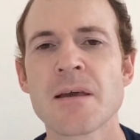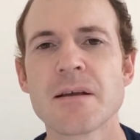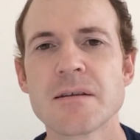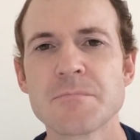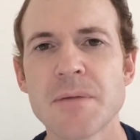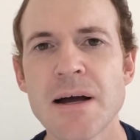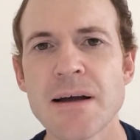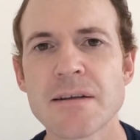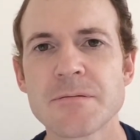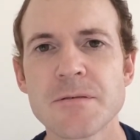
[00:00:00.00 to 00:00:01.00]
It's
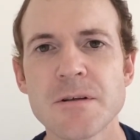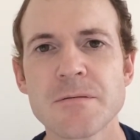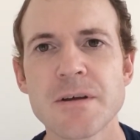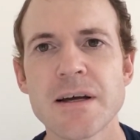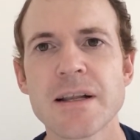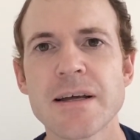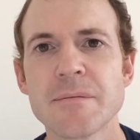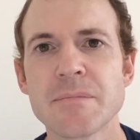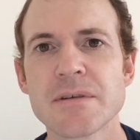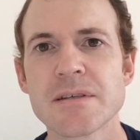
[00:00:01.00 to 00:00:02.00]
packed full of
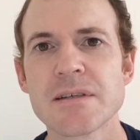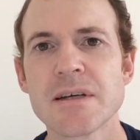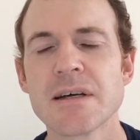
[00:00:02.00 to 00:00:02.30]
clips